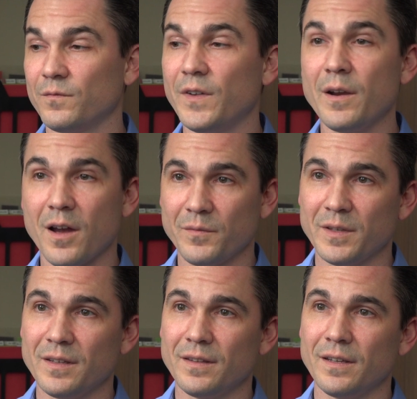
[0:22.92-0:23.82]
Very
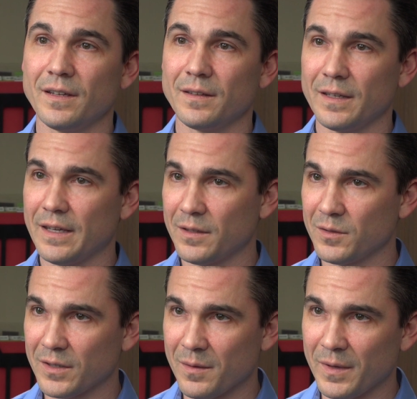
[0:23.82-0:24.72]
often the kids
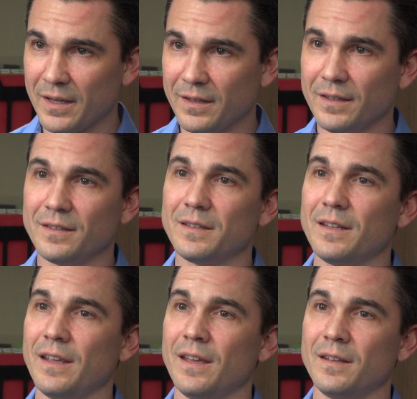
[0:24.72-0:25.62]
will come in
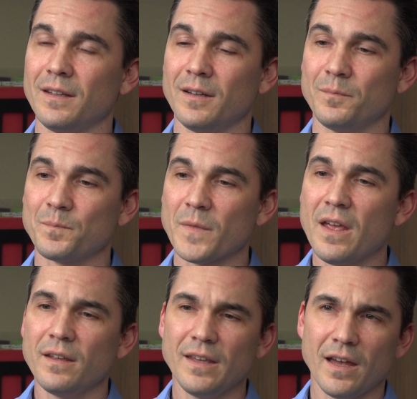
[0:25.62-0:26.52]
and
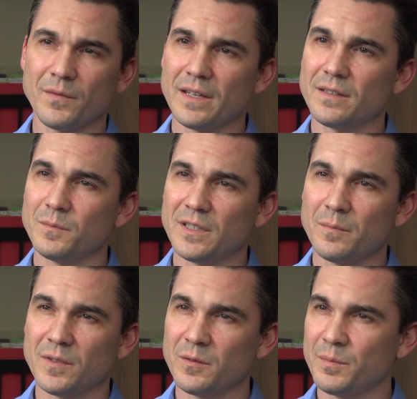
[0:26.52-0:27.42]
yeah, I've got some
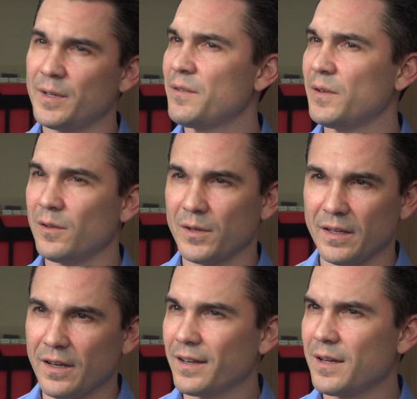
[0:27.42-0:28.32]
symptoms, but I feel okay, doc.